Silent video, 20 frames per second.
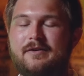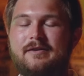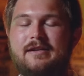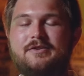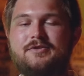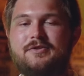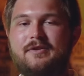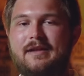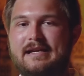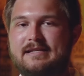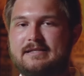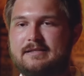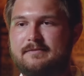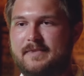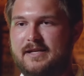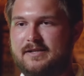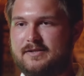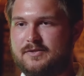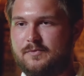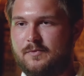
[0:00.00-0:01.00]
our initial
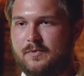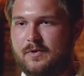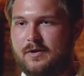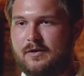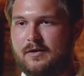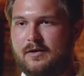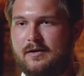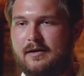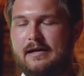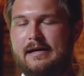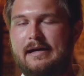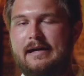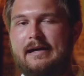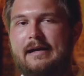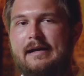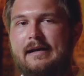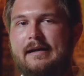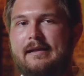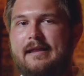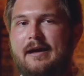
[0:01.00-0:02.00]
estimates were
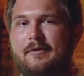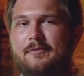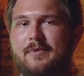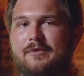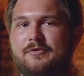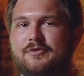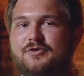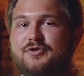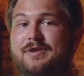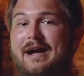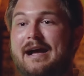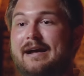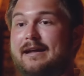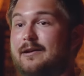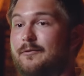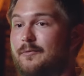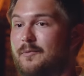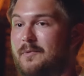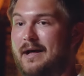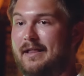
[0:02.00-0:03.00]
that we were
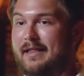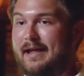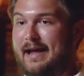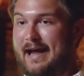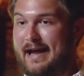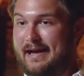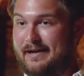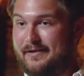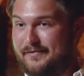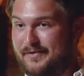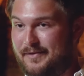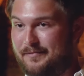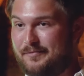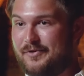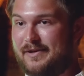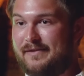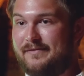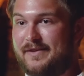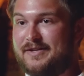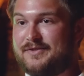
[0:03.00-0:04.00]
tracking well ahead of the
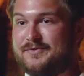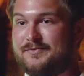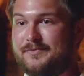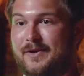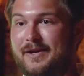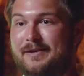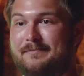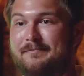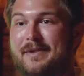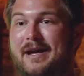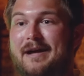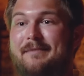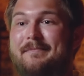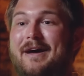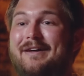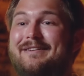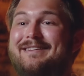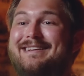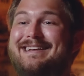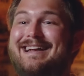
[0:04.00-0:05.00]
previous run by
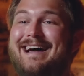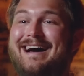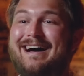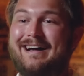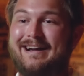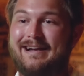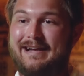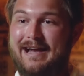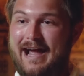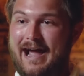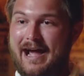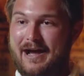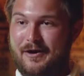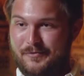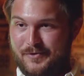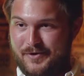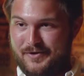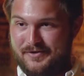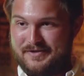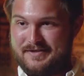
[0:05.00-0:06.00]
about nine
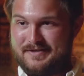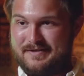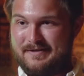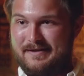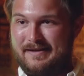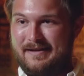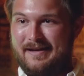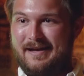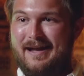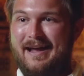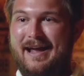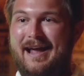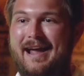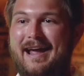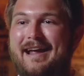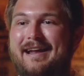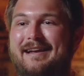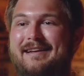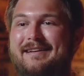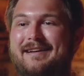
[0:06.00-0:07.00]
hours.
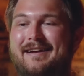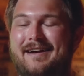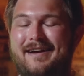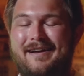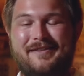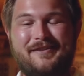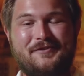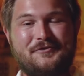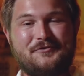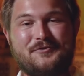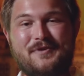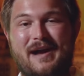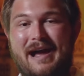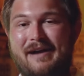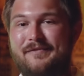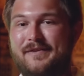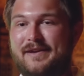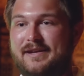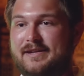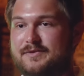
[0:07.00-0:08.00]
And uh, the
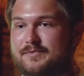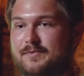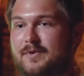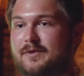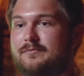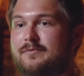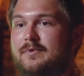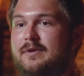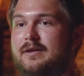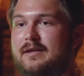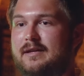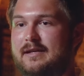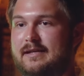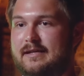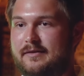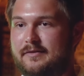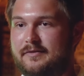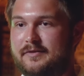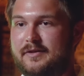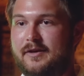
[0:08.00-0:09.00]
traffic is what really
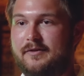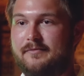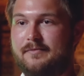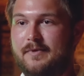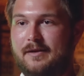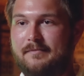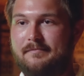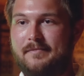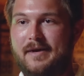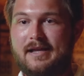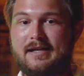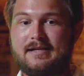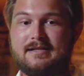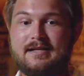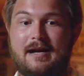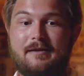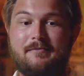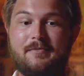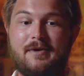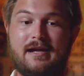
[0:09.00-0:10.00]
killed our run. By the
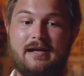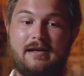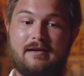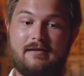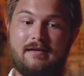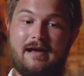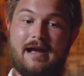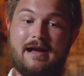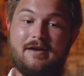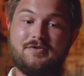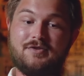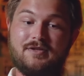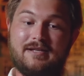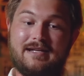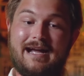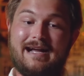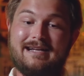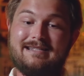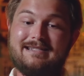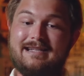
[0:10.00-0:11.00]
time we actually
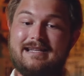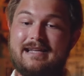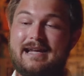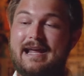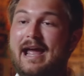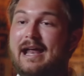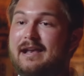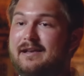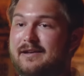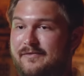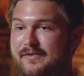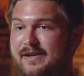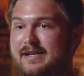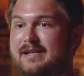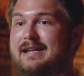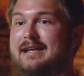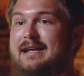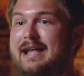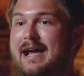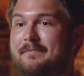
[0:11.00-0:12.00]
got to the end of
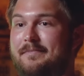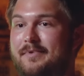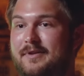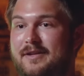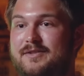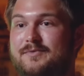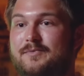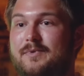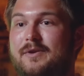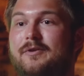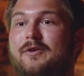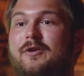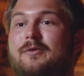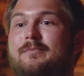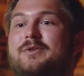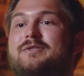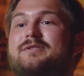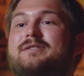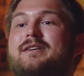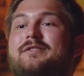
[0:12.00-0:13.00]
Indianapolis, we were
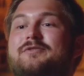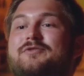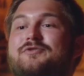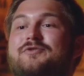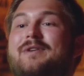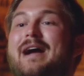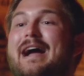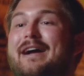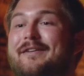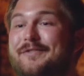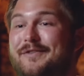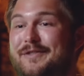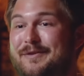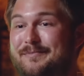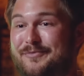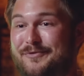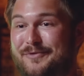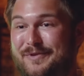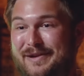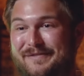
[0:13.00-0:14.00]
almost on track for the
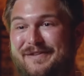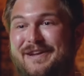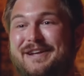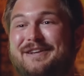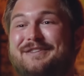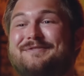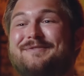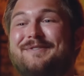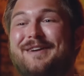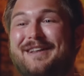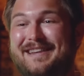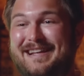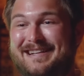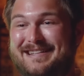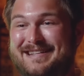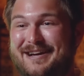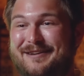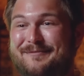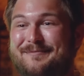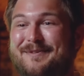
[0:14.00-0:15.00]
previous run.
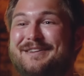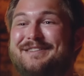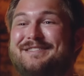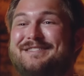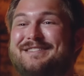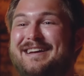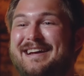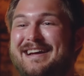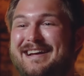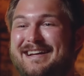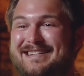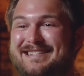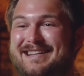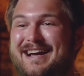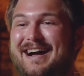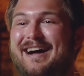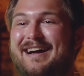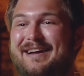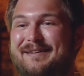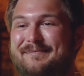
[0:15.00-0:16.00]
That's how much
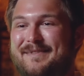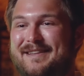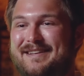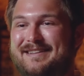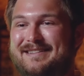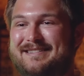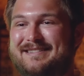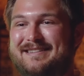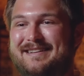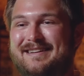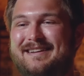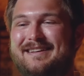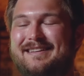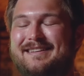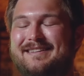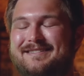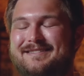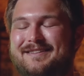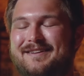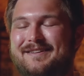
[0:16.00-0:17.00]
time this uh,
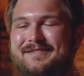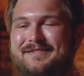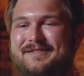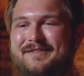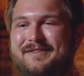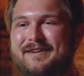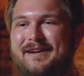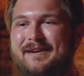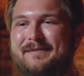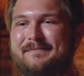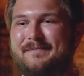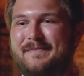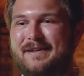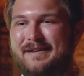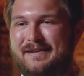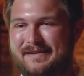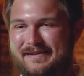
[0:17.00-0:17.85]
this all took up.